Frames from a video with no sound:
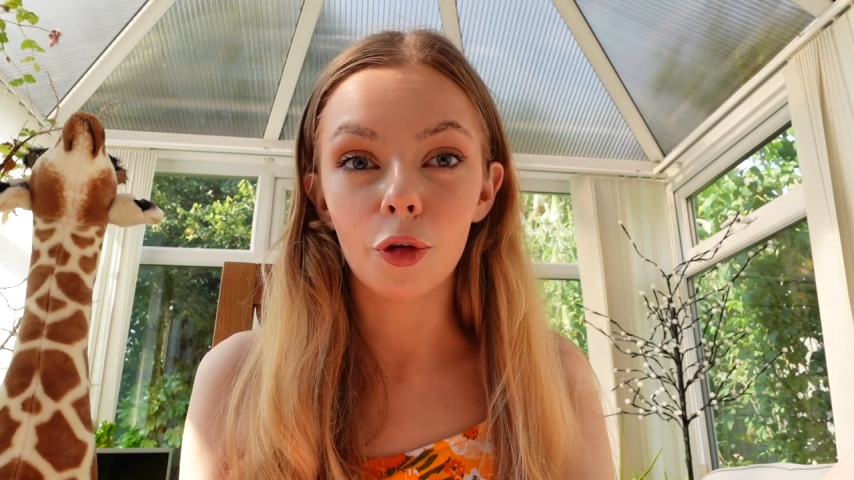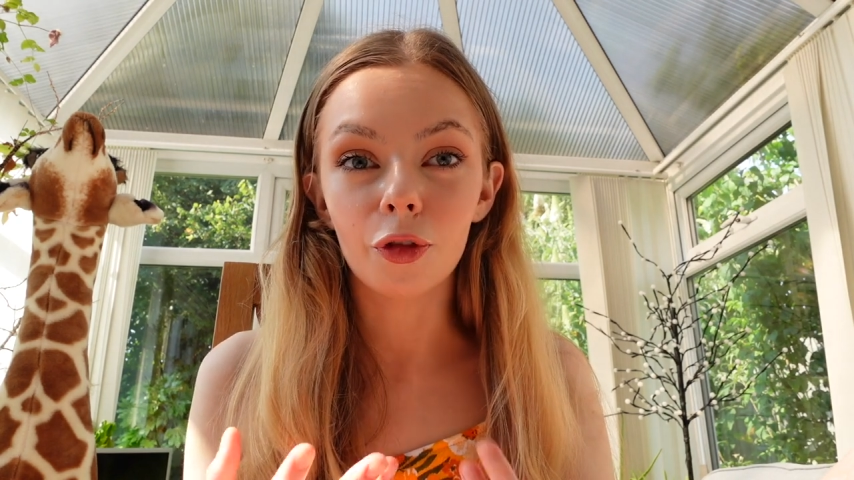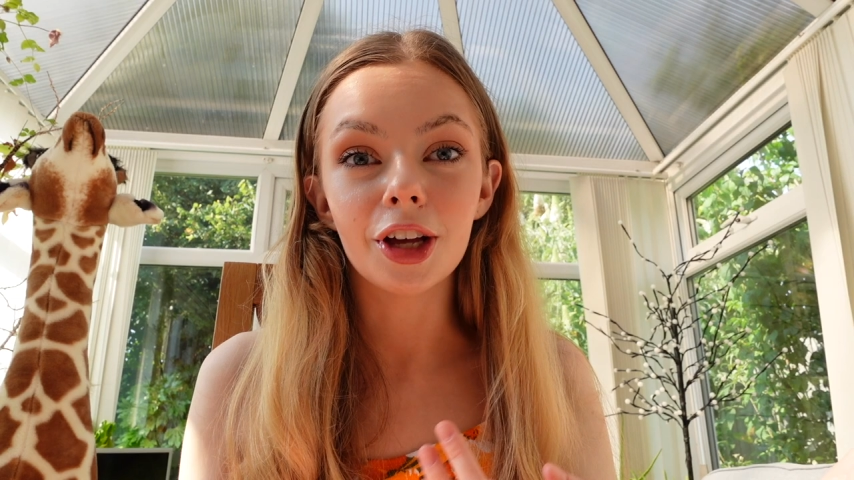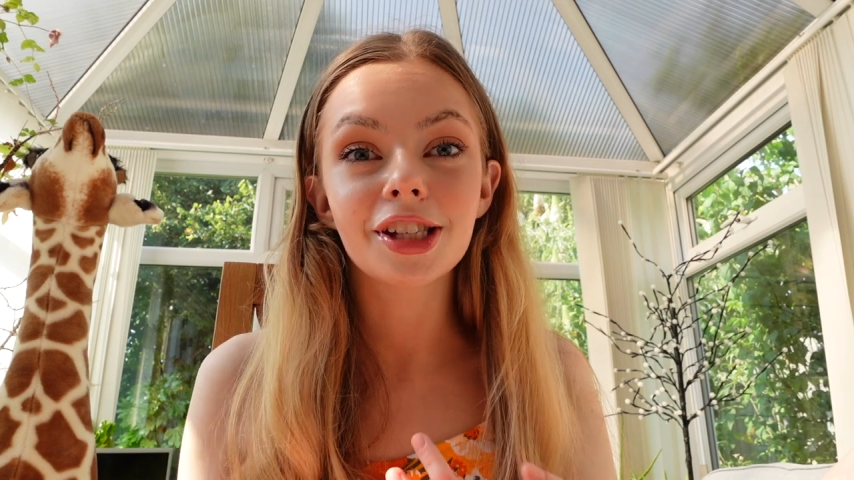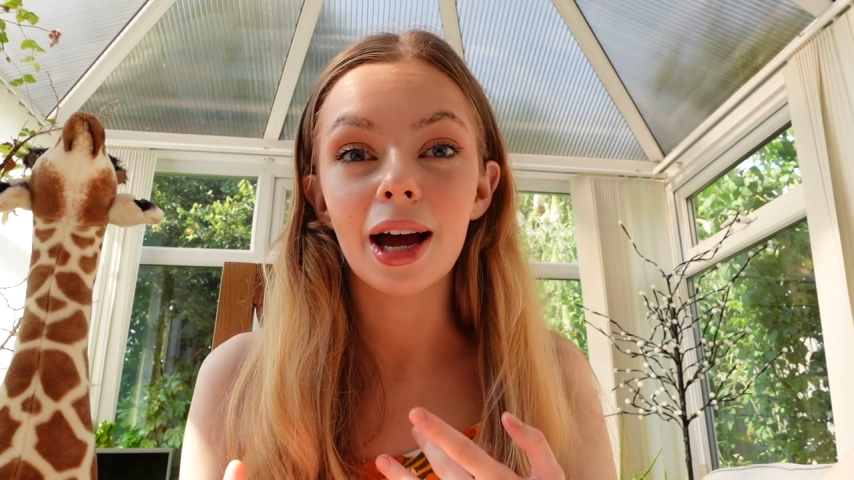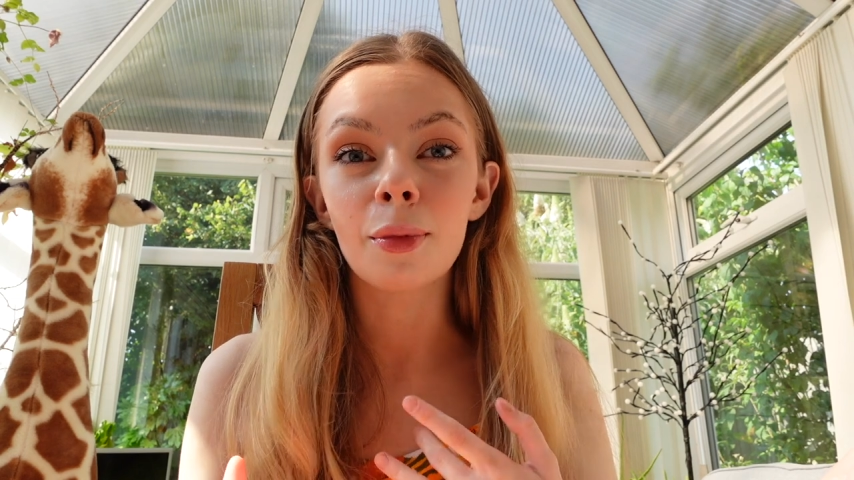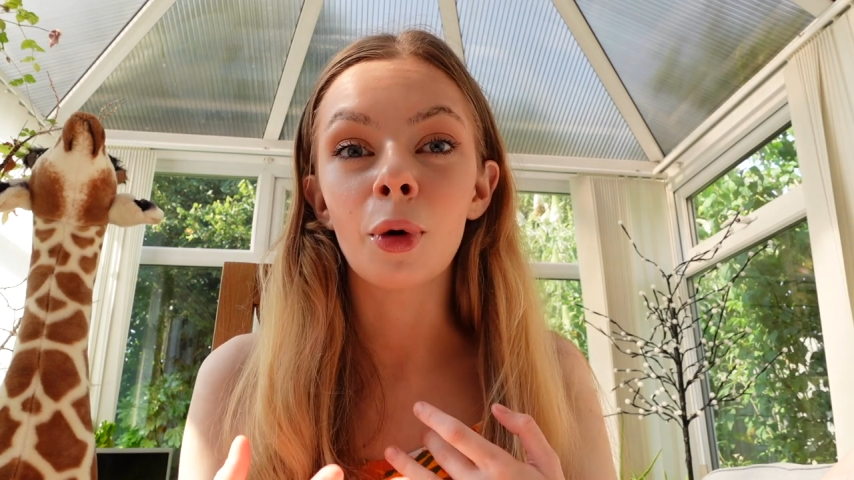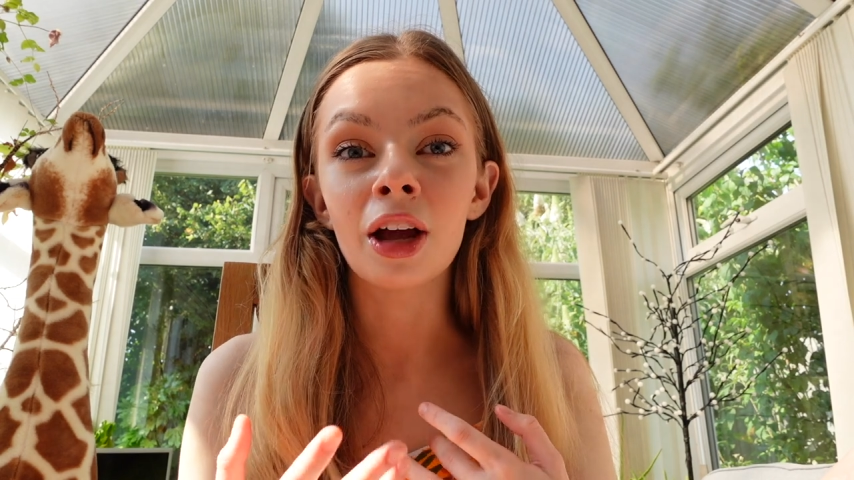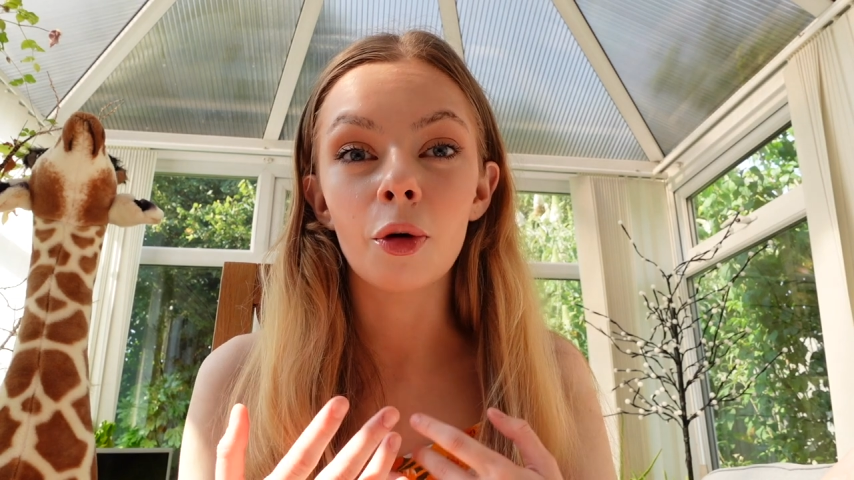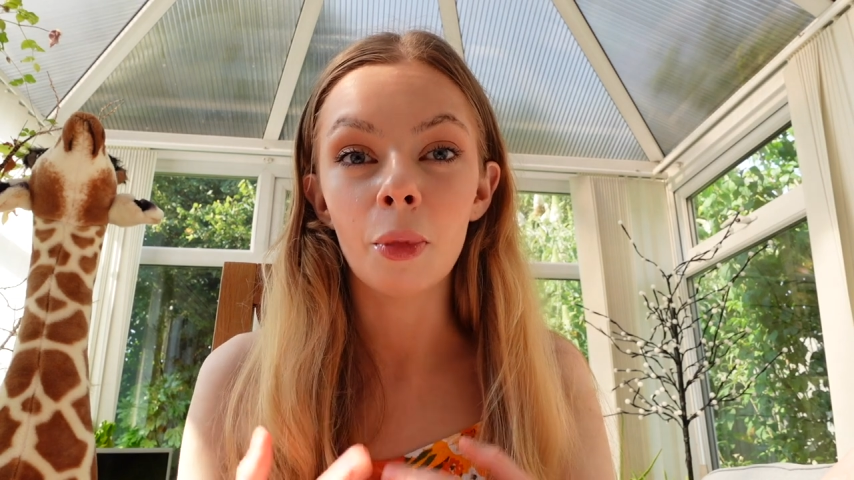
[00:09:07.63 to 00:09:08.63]
first time
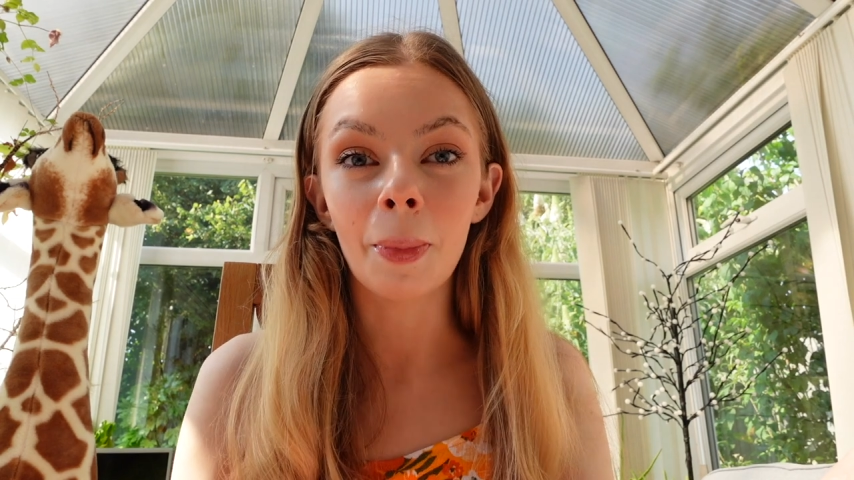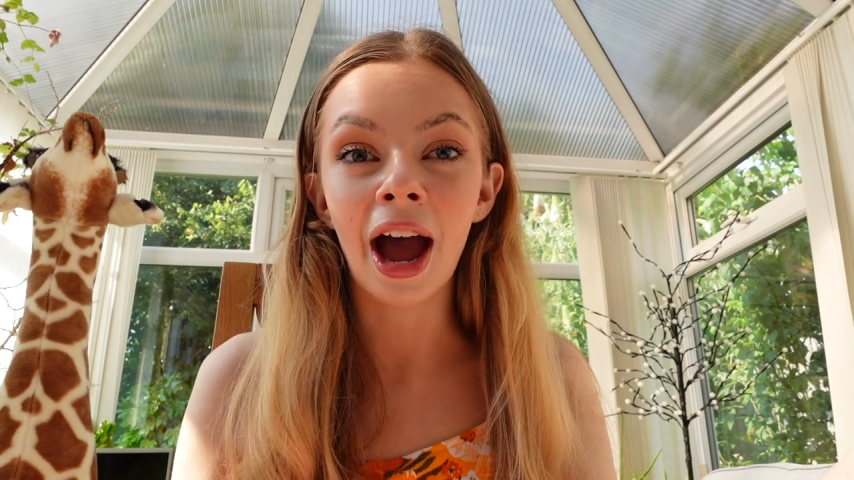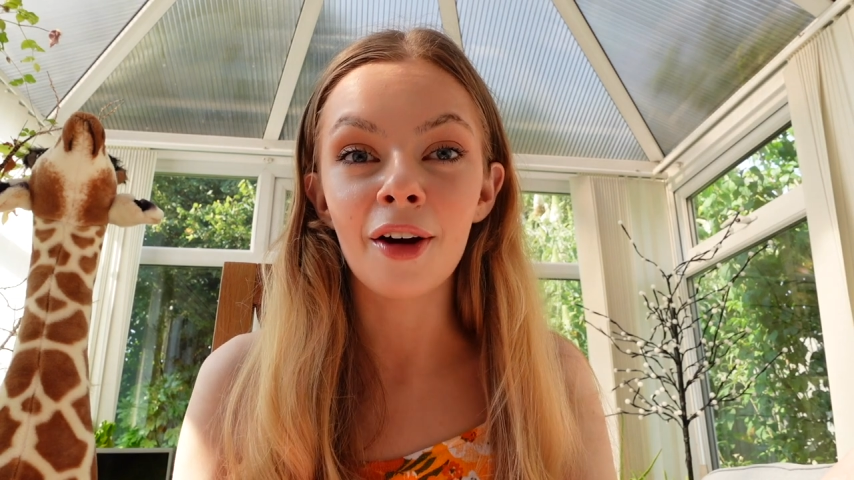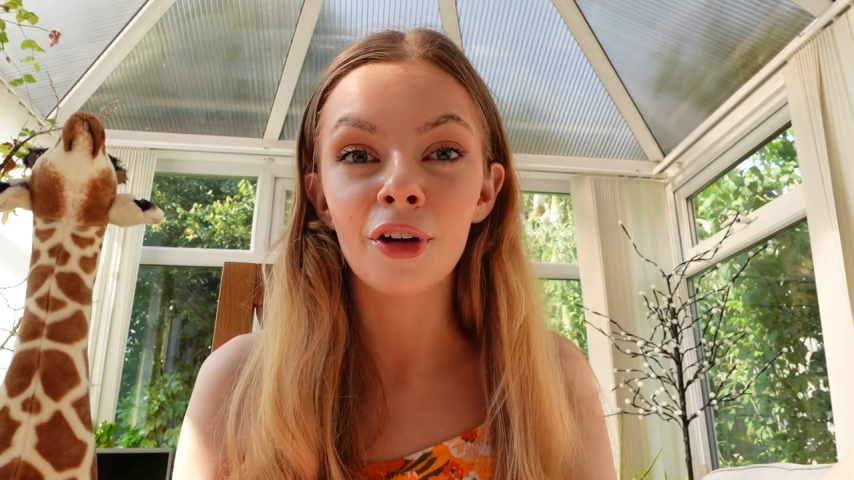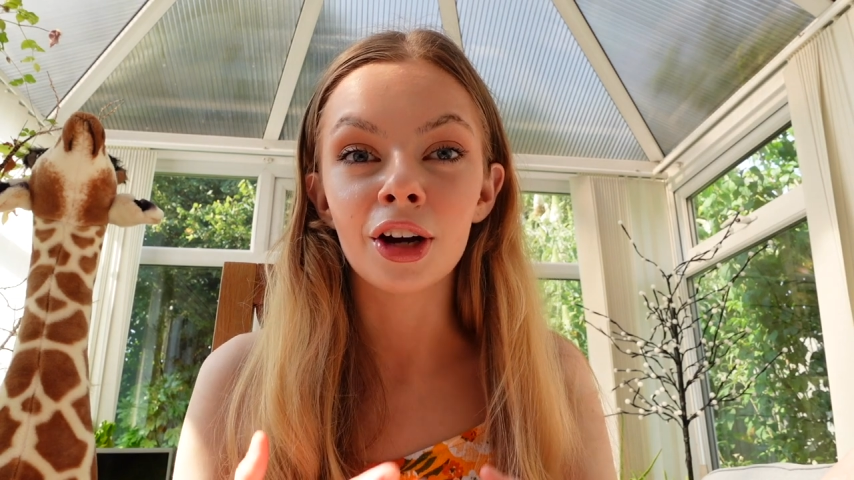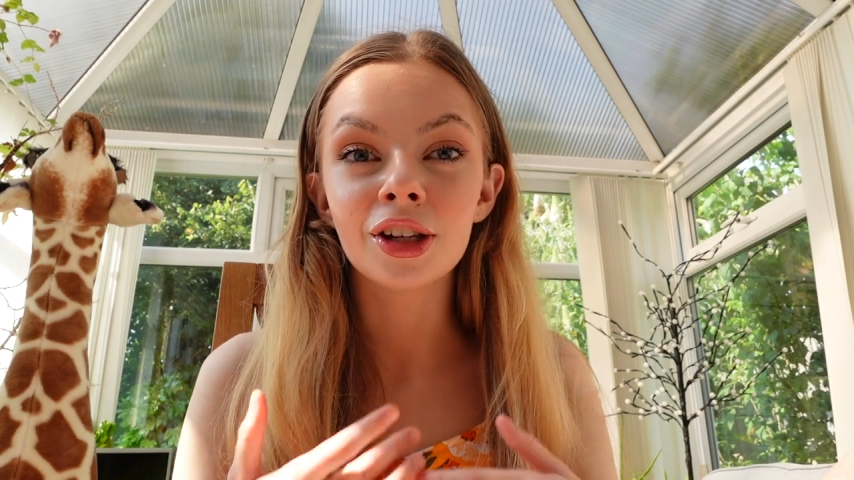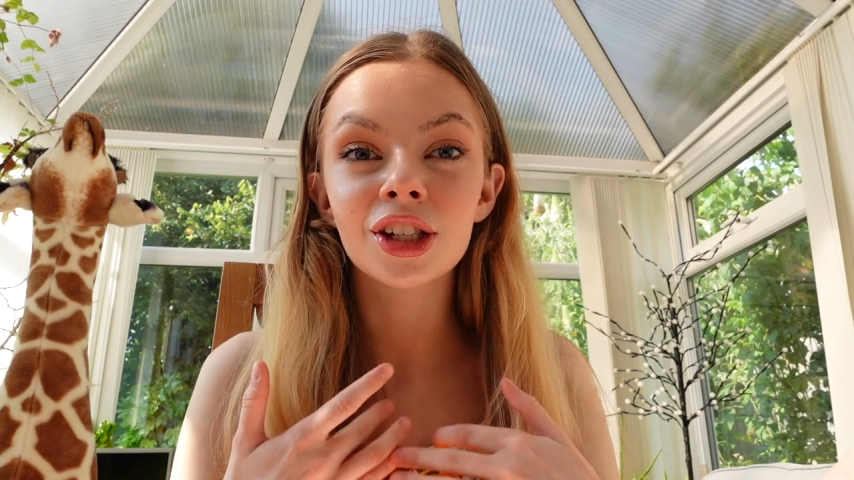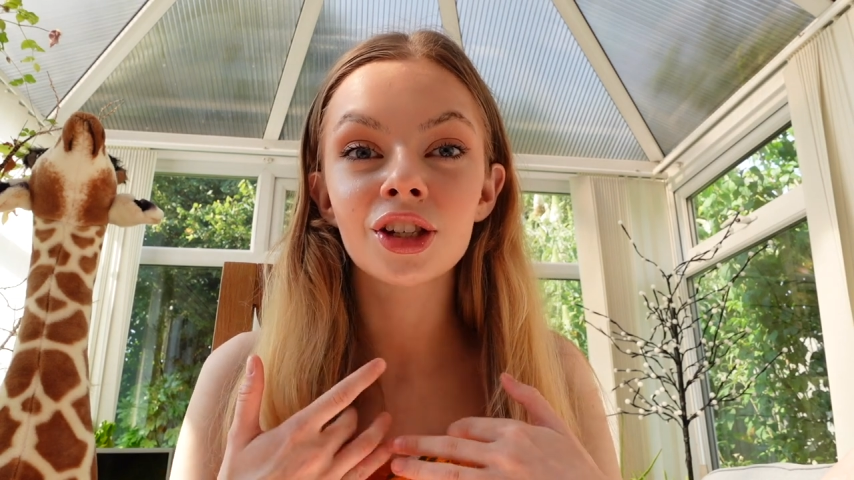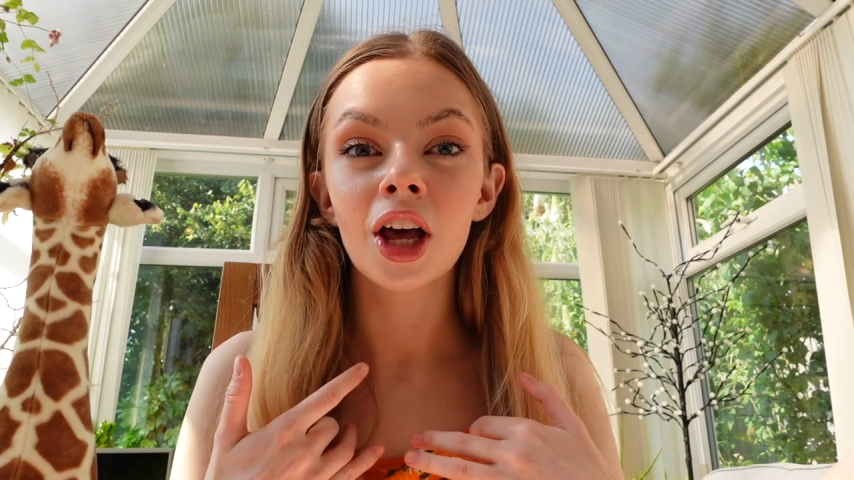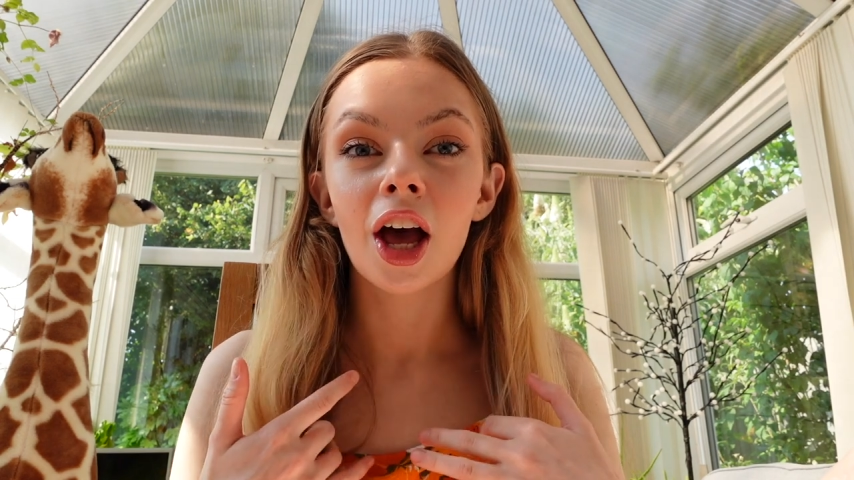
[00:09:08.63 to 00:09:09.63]
away from your
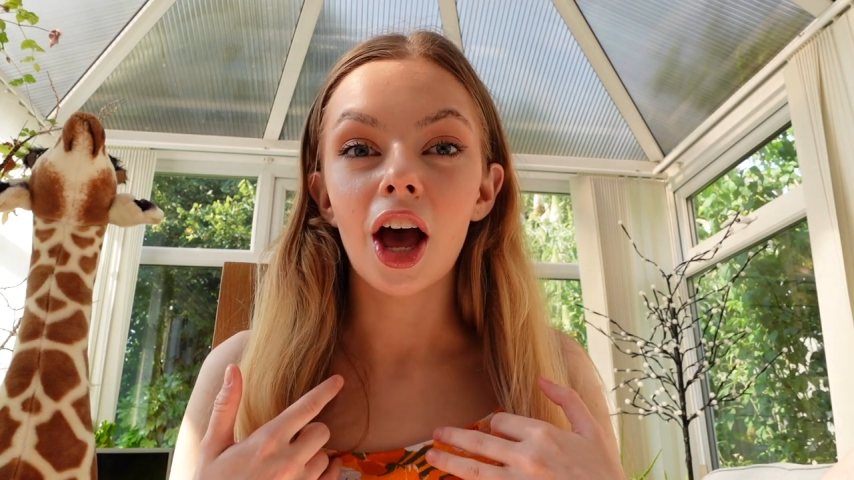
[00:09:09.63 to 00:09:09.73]
parents.